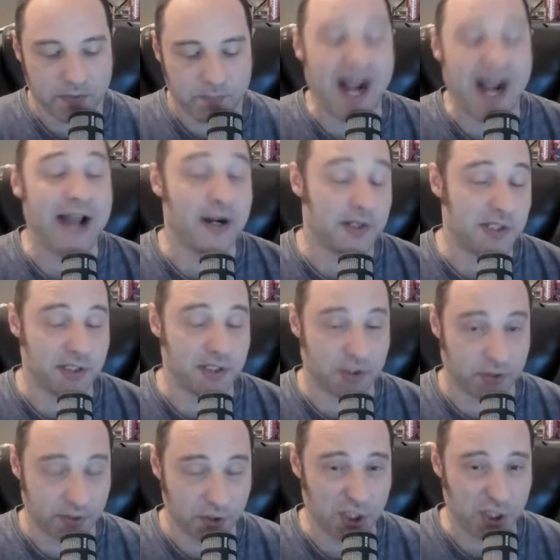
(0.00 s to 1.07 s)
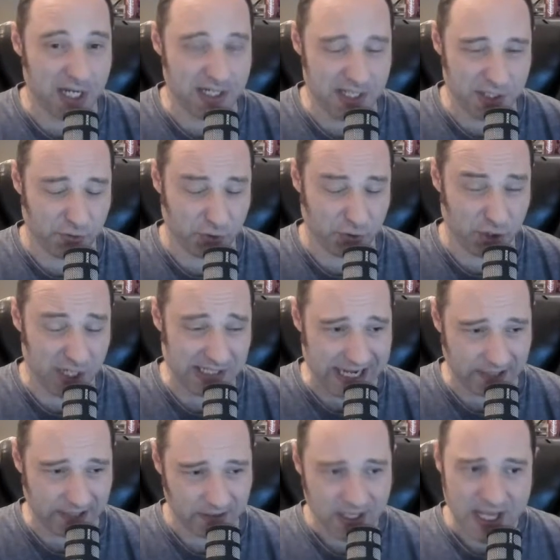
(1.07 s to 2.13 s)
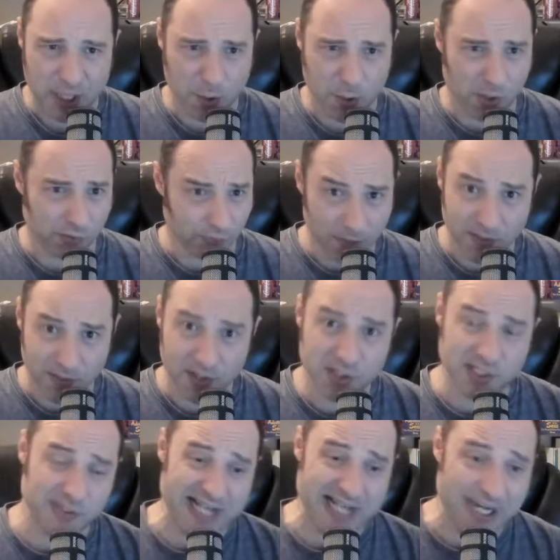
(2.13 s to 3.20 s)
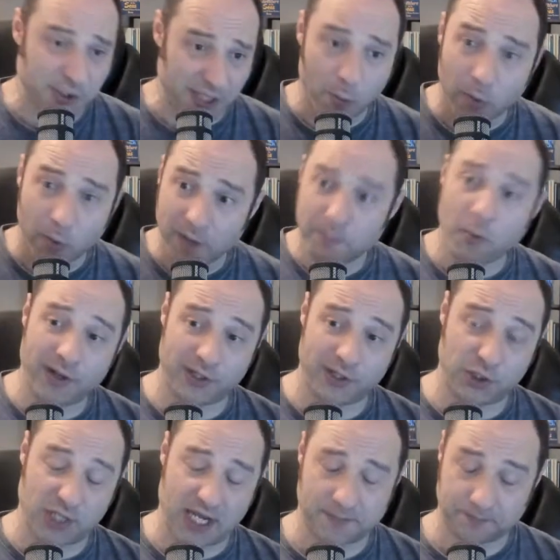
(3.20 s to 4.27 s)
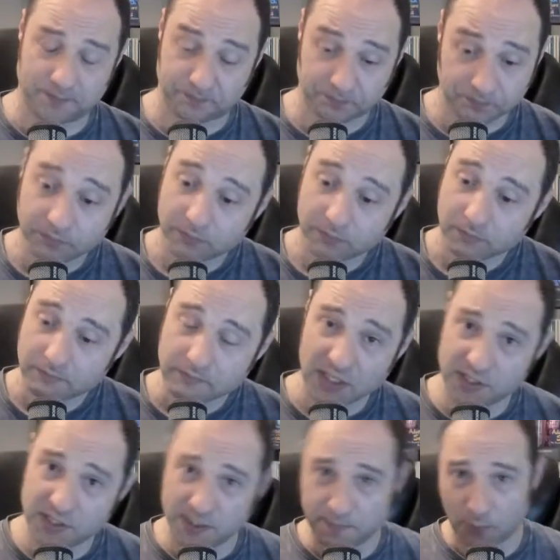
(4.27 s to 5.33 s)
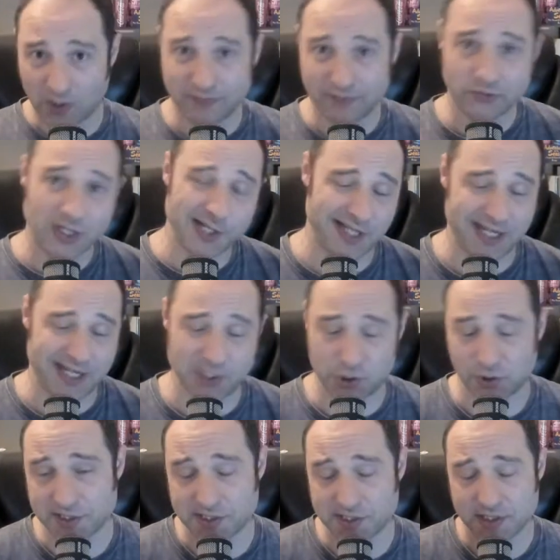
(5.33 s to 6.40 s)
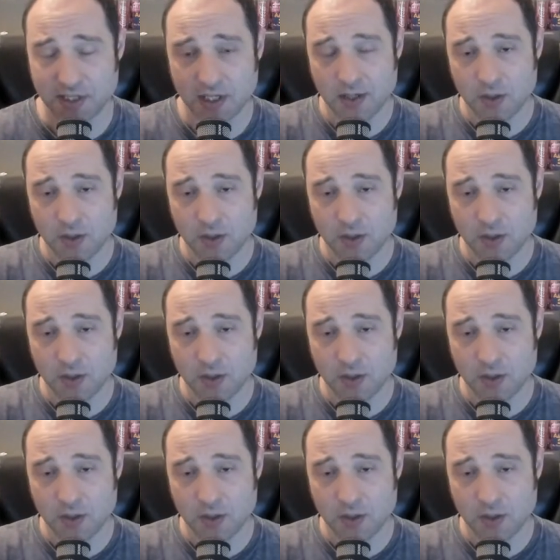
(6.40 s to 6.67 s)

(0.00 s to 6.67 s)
prior to the cruise industry shutdown. There were rumors. There was actually, at one point, John, the Port of Los Angeles